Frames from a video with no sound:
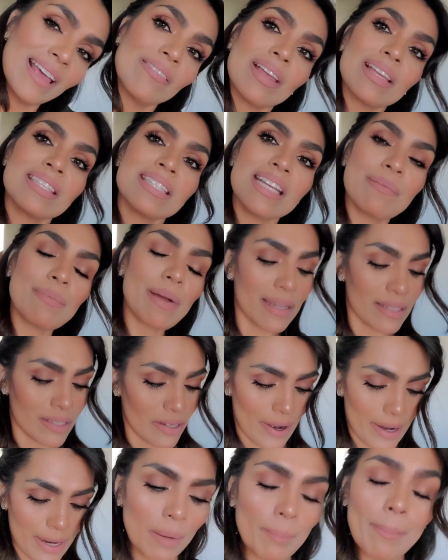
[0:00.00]
That's TMI,
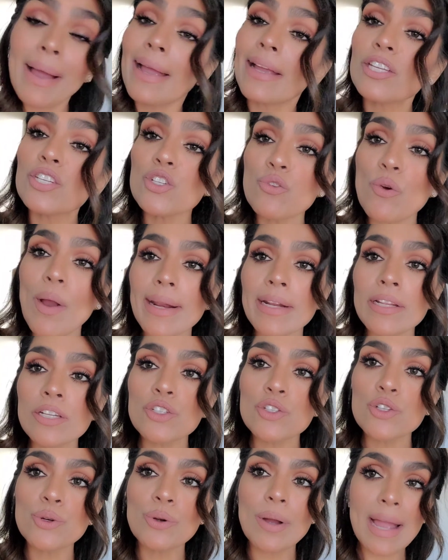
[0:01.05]
sorry. My tried and
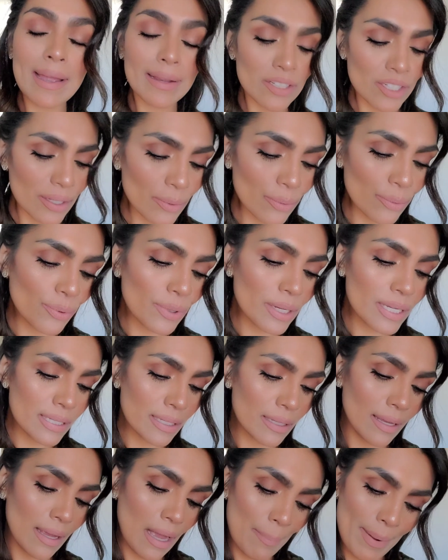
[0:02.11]
true, I actually
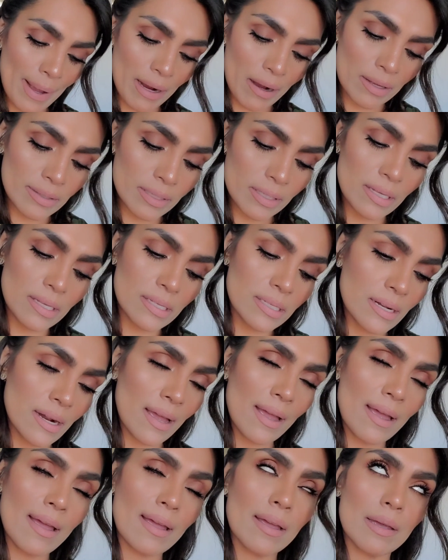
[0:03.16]
recently got back onto this and
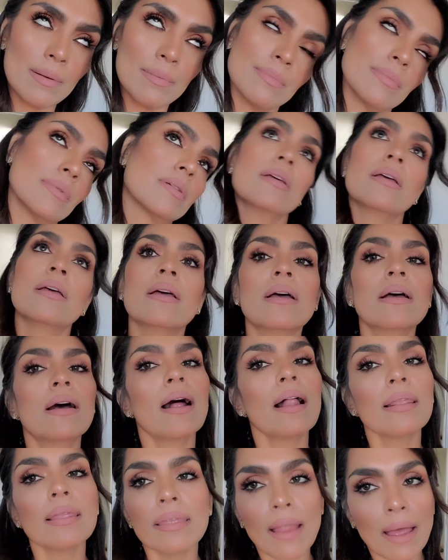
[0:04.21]
I am
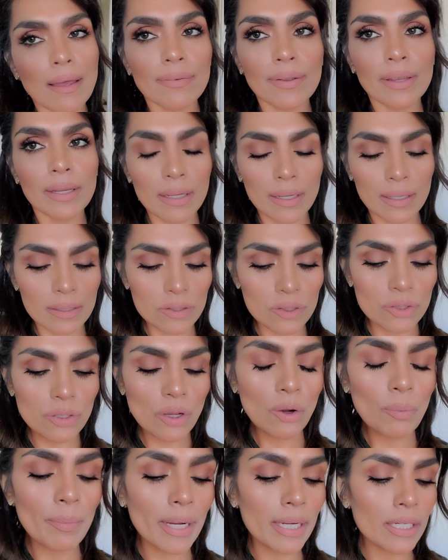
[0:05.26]
loving it
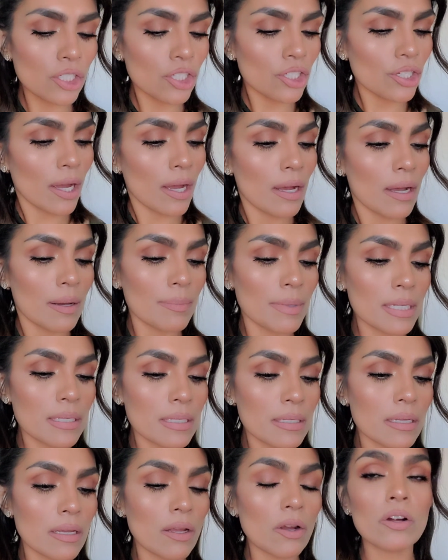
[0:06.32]
so much.
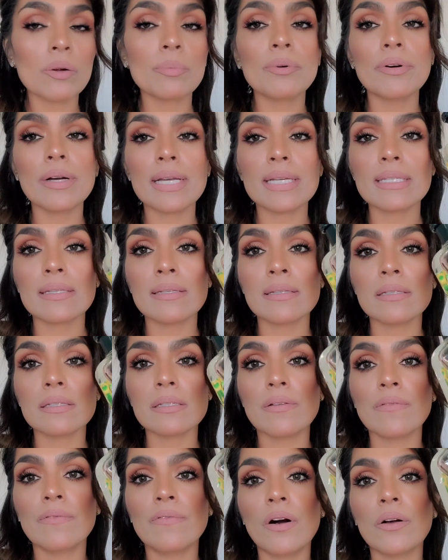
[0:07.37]
This is the Herbal Essence
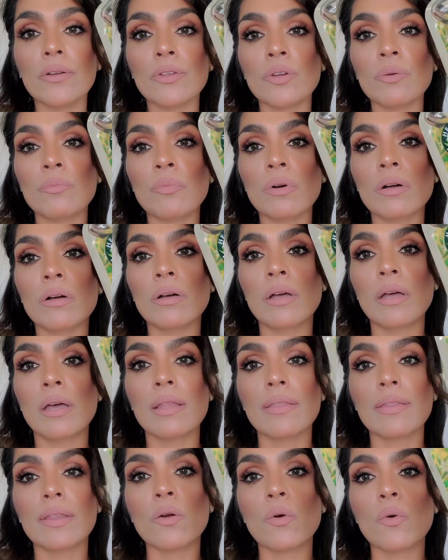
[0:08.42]
Volume,
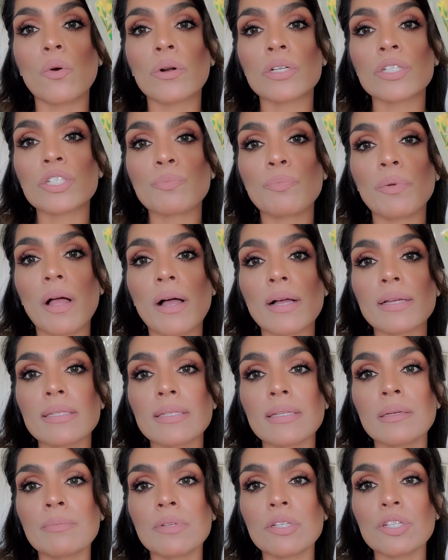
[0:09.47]
the Orange
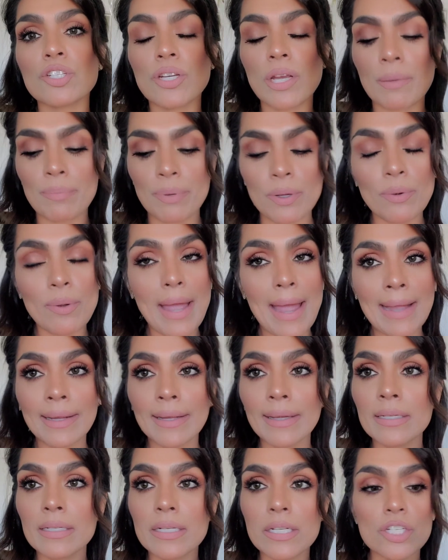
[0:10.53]
Blossom Shampoo
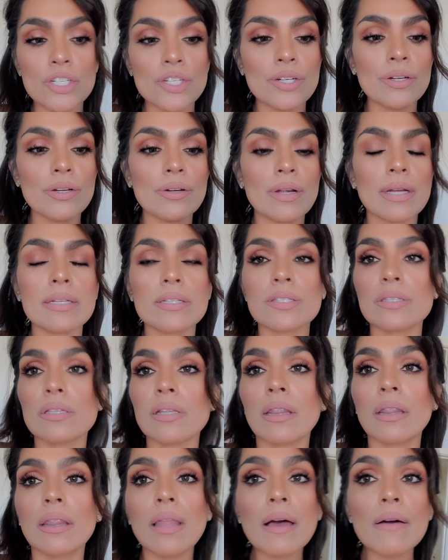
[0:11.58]
and Conditioner. I just
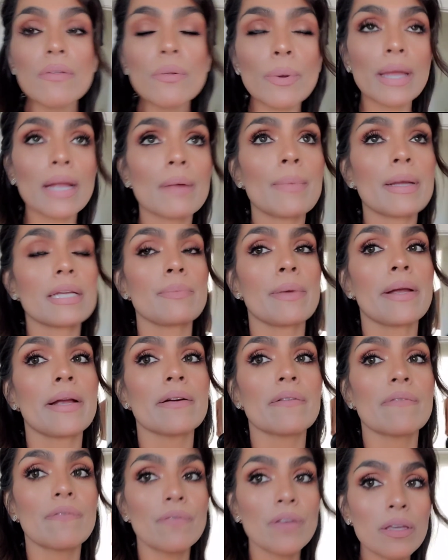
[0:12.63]
love the way it makes my
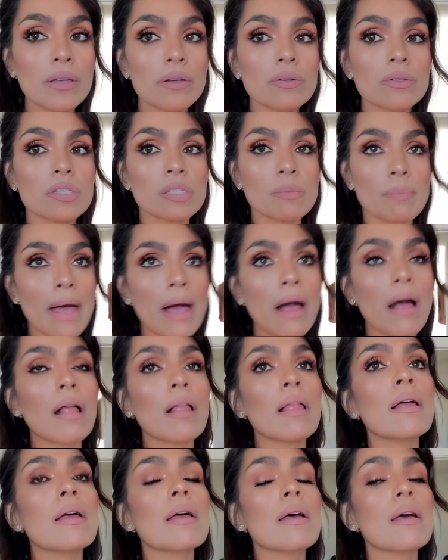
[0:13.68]
hair feel,
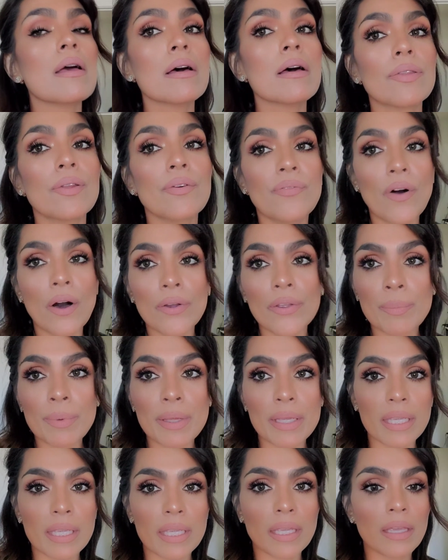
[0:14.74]
smell, the volume
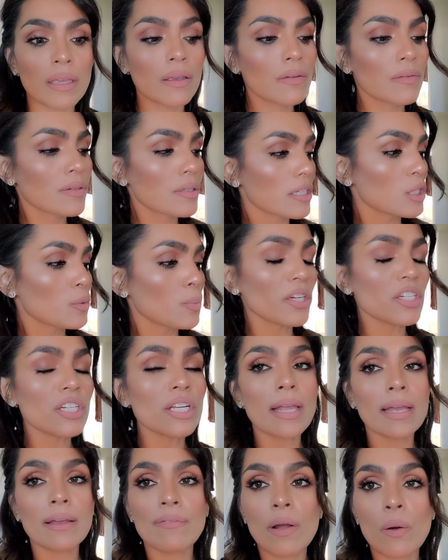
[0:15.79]
it gives,
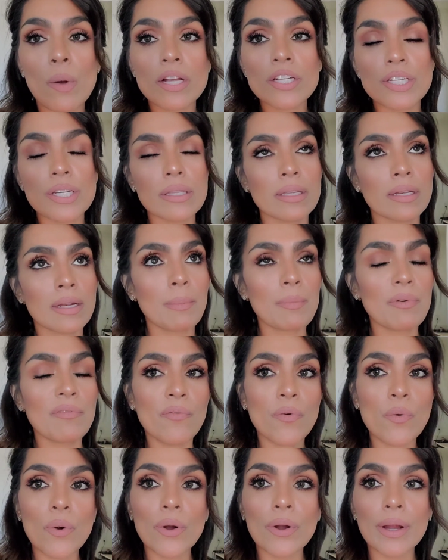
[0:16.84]
especially like if I wash it the night
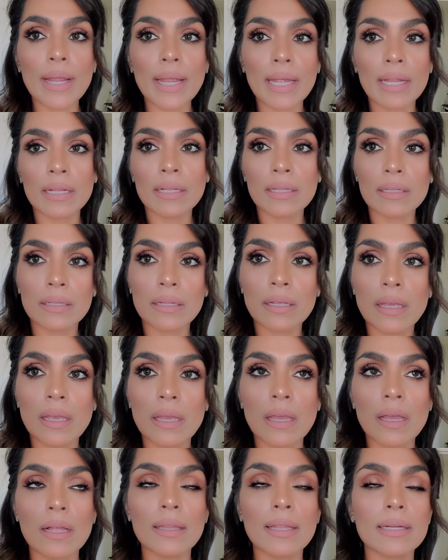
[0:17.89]
before and
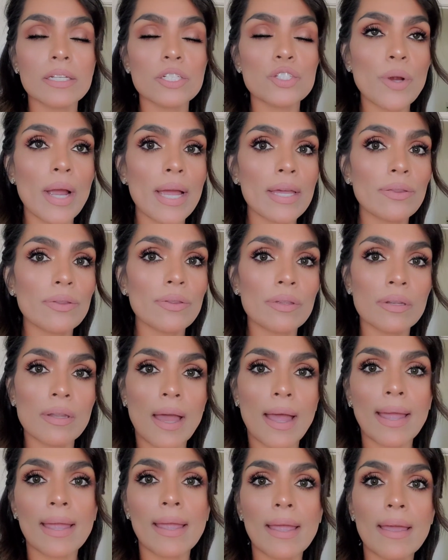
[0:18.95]
let it dry through the
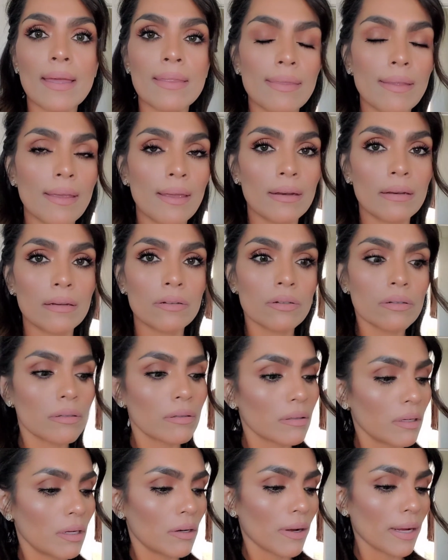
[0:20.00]
night, and then,
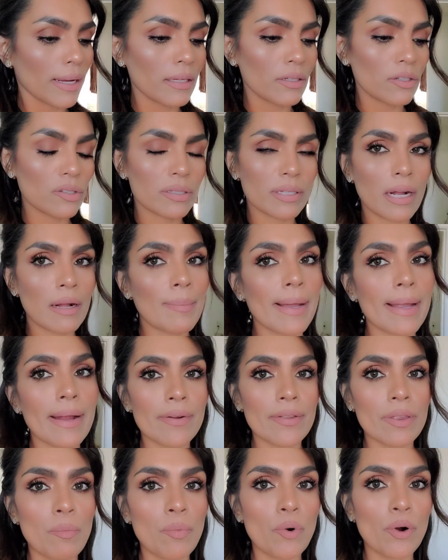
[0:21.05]
you know, I could just style my
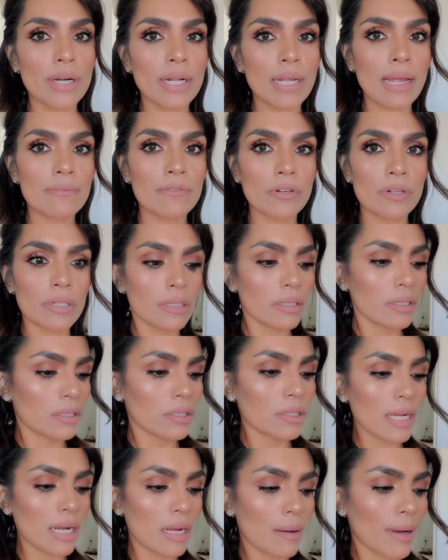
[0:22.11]
hair in the morning after you
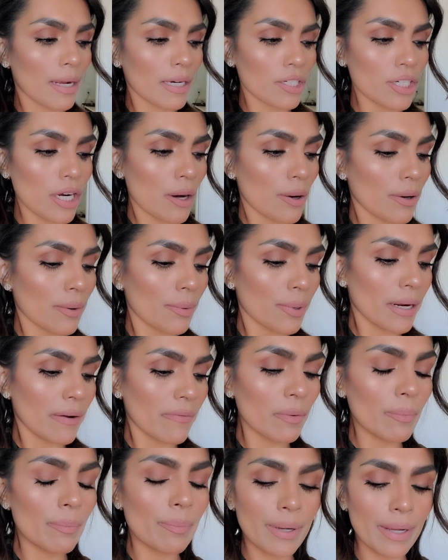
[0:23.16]
just take a body shower or
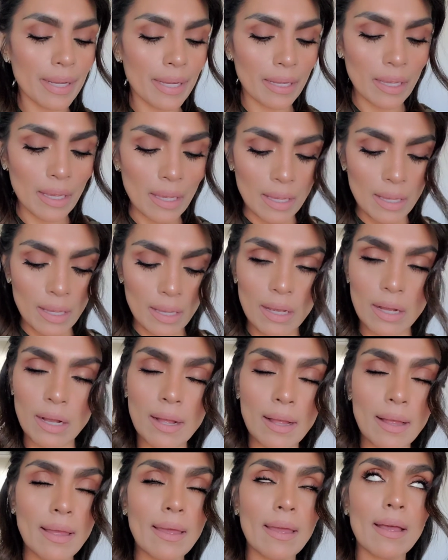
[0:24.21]
whatever. But
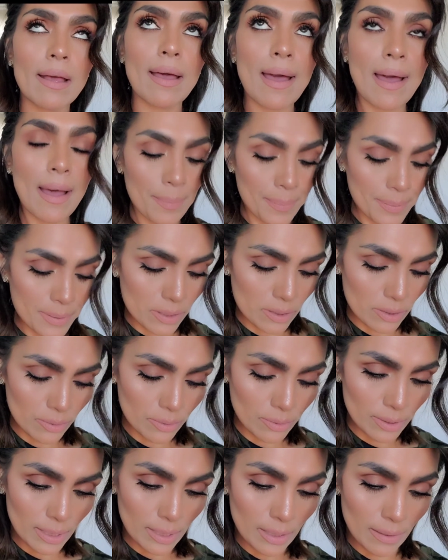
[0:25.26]
I
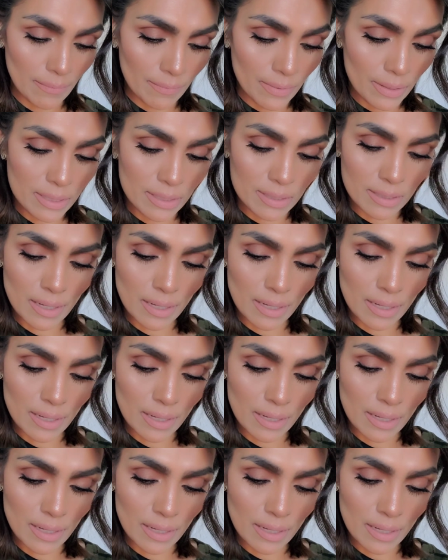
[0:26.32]
absolutely love this